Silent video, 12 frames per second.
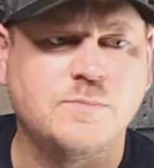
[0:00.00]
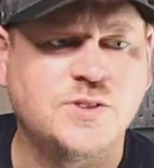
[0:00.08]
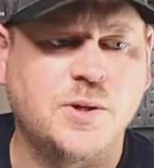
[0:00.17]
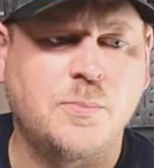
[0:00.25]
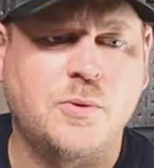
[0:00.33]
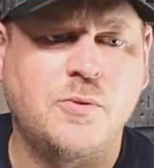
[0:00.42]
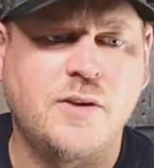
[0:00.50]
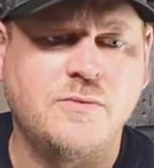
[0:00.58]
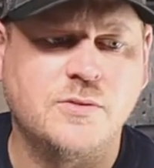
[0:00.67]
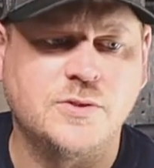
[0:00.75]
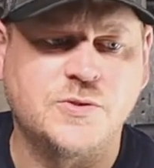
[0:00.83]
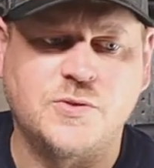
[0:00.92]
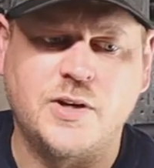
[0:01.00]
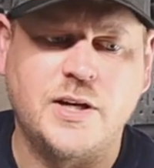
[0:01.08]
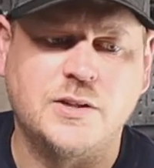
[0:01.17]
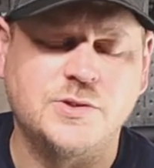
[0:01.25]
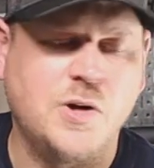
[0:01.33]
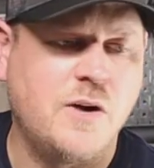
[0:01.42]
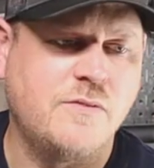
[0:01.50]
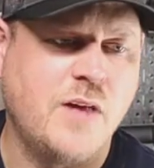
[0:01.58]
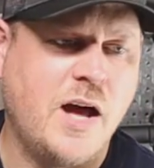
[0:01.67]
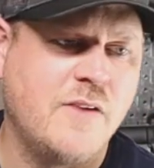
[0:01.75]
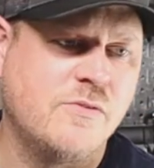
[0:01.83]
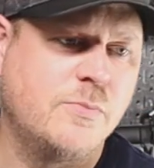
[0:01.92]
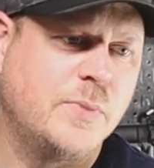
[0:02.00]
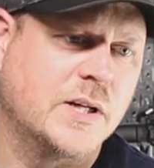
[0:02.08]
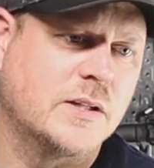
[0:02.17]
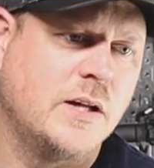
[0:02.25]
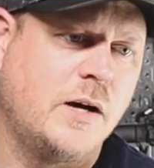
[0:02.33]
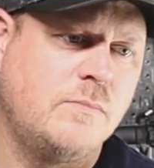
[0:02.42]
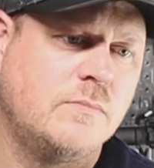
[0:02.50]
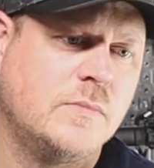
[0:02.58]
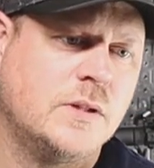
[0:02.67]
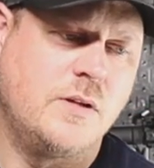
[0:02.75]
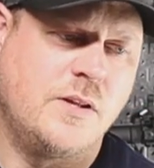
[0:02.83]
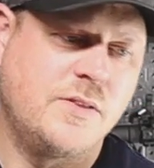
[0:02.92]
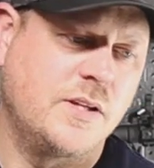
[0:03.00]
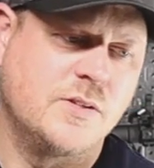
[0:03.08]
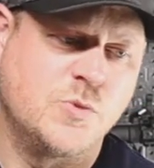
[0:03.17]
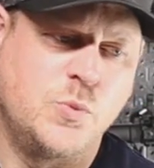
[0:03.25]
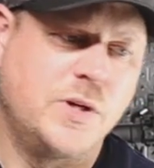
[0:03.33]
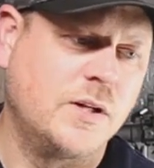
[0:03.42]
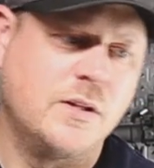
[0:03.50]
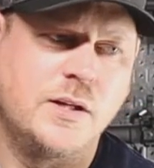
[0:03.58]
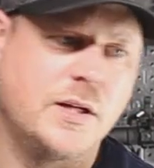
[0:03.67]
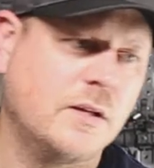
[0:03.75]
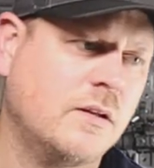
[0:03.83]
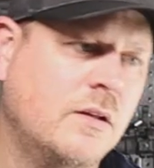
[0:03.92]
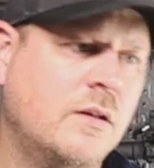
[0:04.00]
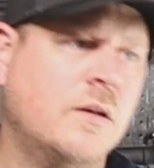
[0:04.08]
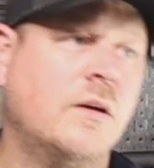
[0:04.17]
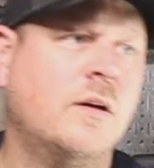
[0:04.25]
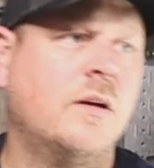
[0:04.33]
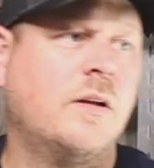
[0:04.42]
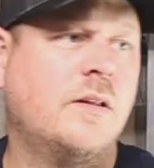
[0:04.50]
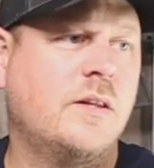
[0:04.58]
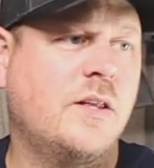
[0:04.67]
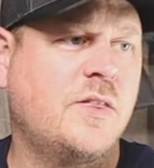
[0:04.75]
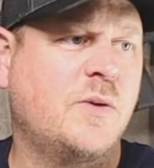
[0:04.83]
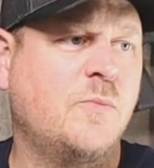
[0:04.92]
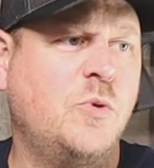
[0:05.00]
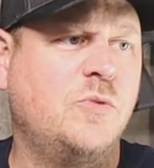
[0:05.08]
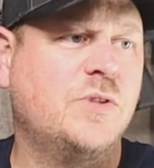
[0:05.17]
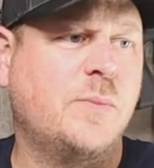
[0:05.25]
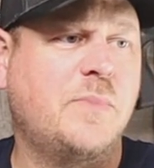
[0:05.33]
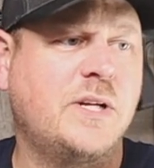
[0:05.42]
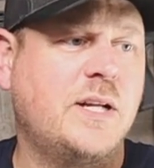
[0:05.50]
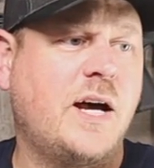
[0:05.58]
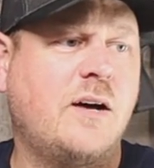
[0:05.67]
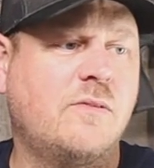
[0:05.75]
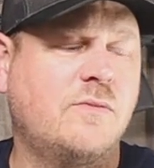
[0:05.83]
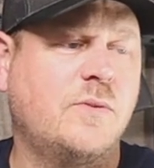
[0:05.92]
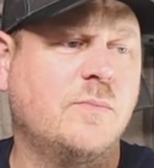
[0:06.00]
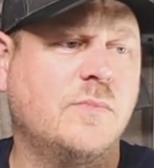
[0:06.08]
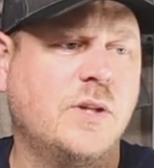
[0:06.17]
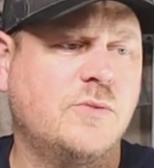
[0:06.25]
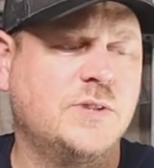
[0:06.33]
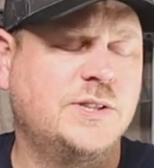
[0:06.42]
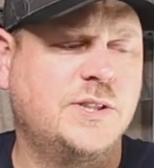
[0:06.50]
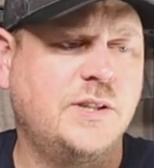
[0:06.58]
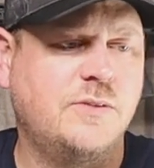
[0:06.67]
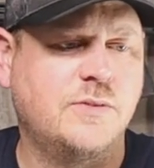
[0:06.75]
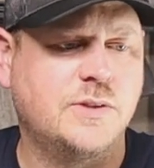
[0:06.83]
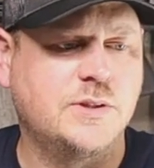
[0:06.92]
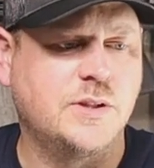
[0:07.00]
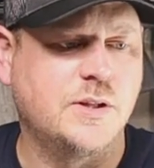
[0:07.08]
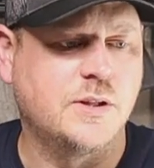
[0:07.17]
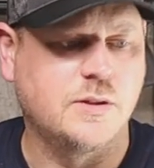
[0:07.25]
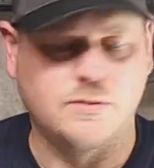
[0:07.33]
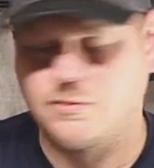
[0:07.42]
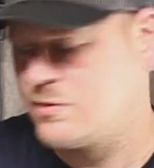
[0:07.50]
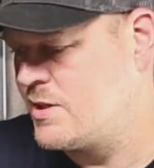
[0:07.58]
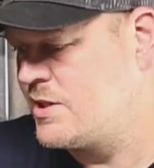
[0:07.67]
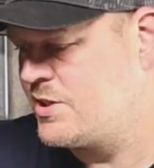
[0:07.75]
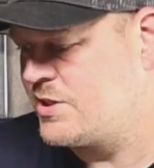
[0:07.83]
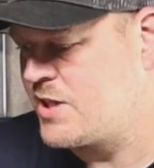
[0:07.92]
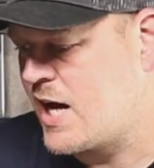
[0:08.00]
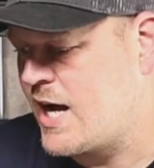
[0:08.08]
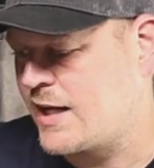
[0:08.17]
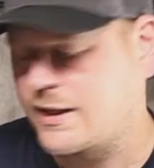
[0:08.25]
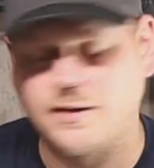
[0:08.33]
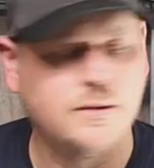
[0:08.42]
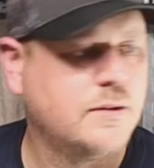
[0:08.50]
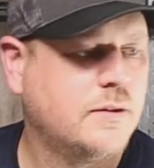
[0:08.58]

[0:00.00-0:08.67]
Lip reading: sniper rifles for airsoft I've picked up. Nothing's wiggling. Nothing moves up and down from the receiver to the stock.